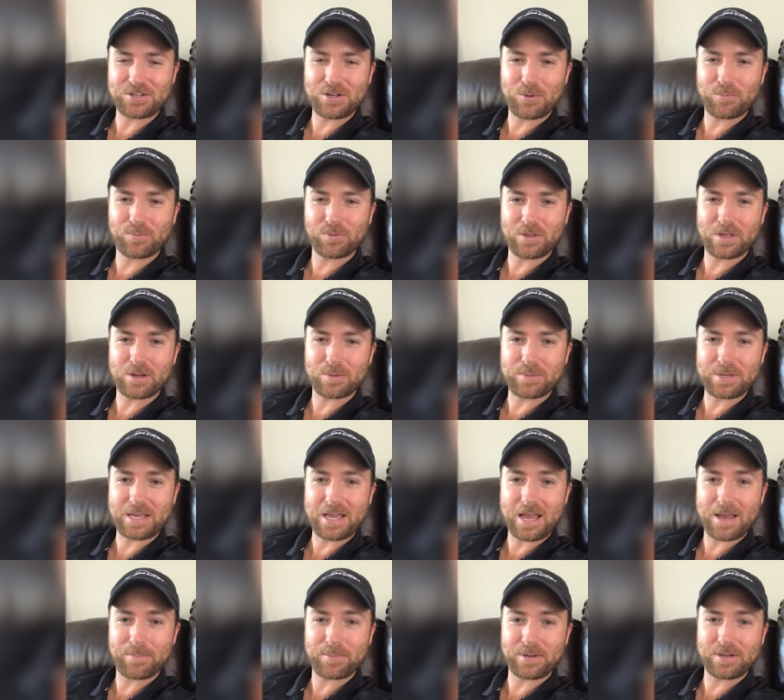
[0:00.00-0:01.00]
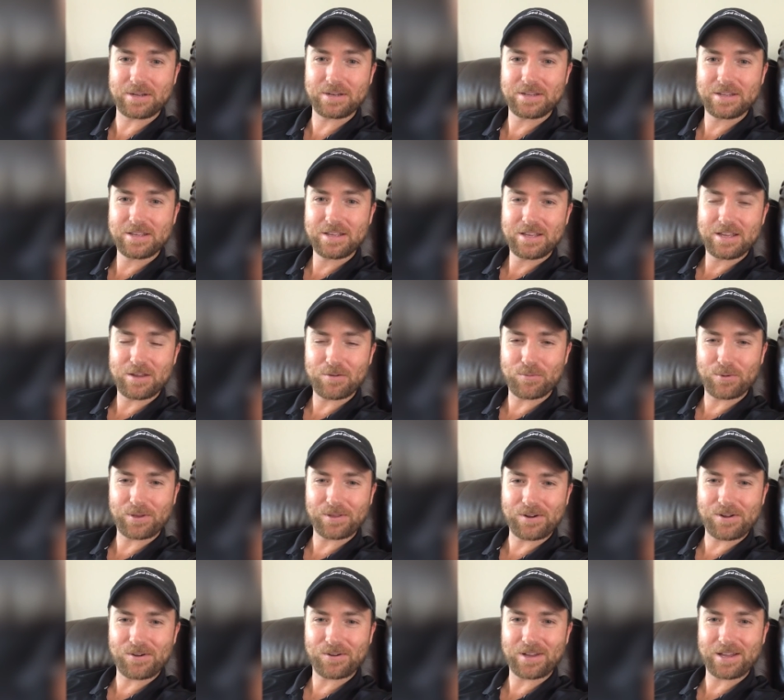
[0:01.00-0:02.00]
Hopefully, that'll be happening if we
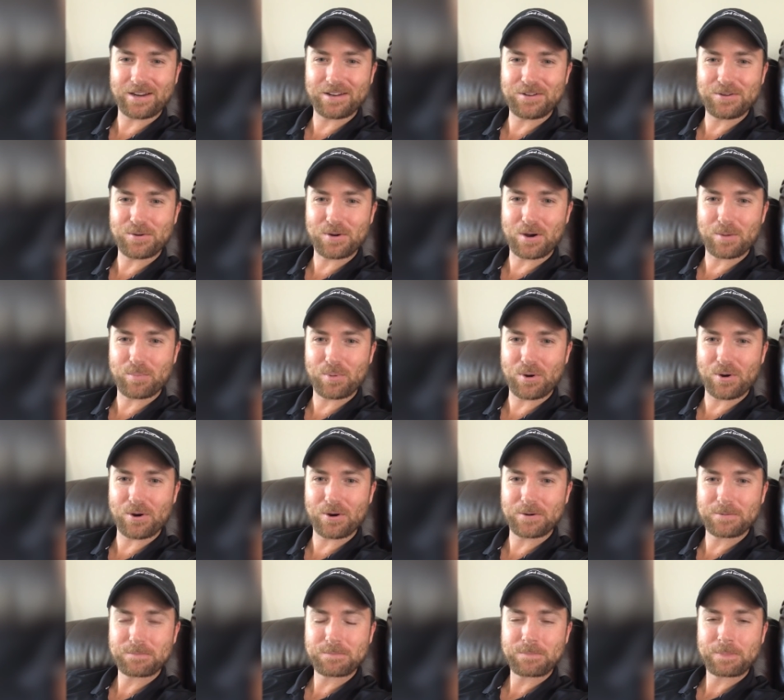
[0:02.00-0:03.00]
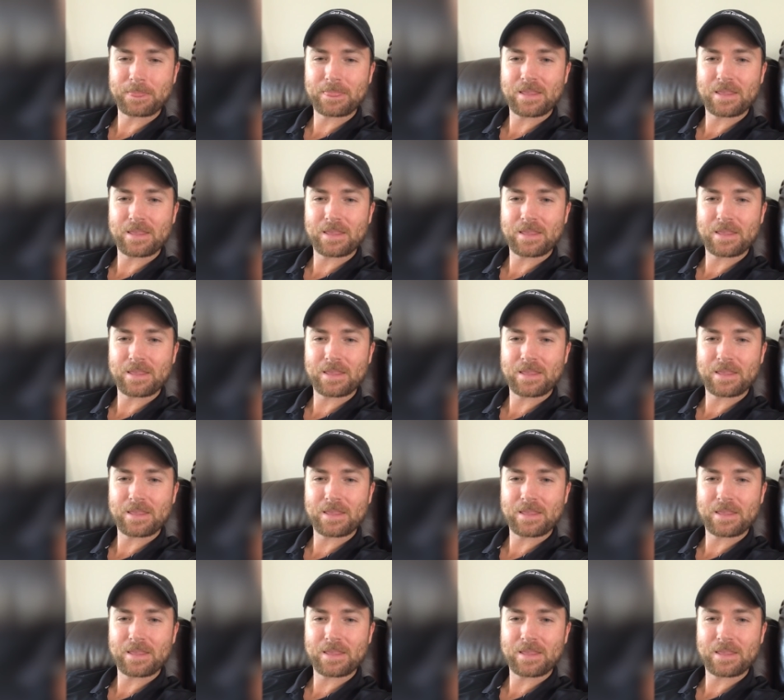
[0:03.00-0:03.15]
can all kind of do our part.